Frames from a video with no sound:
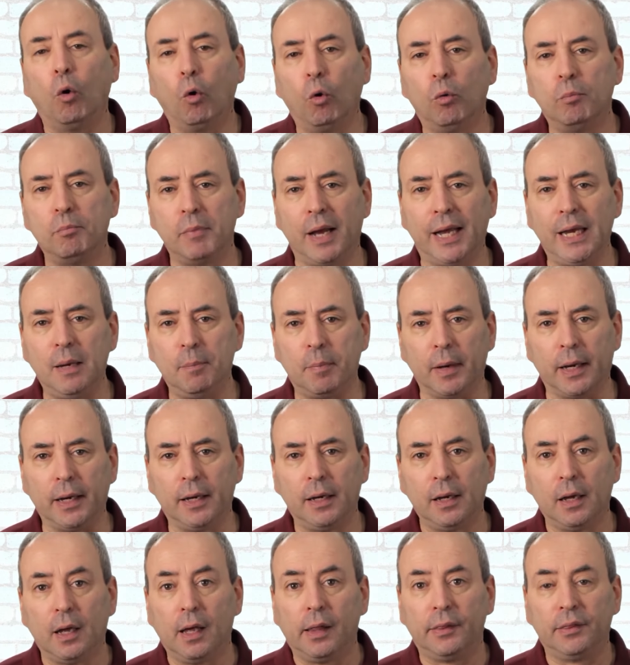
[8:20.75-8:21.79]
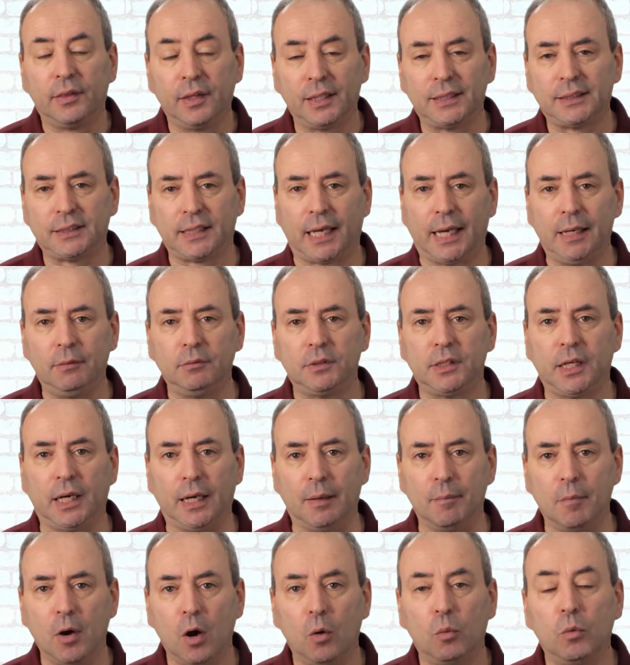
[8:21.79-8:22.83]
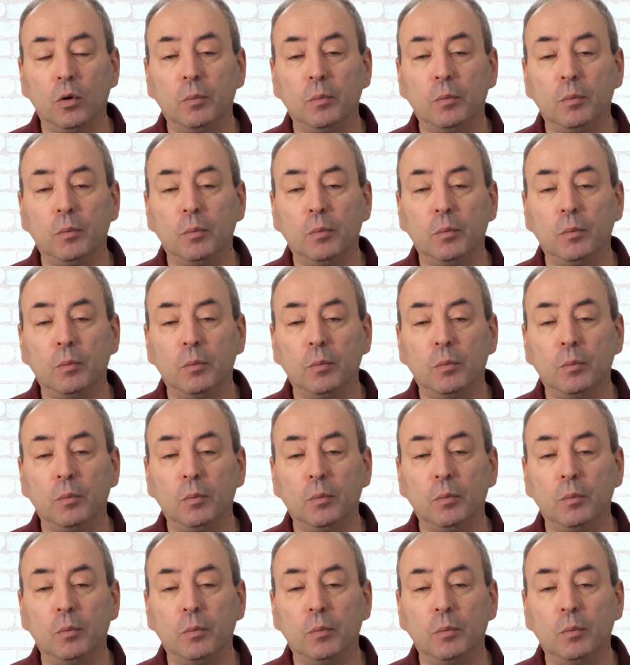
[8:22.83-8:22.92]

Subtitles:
Or maybe the same team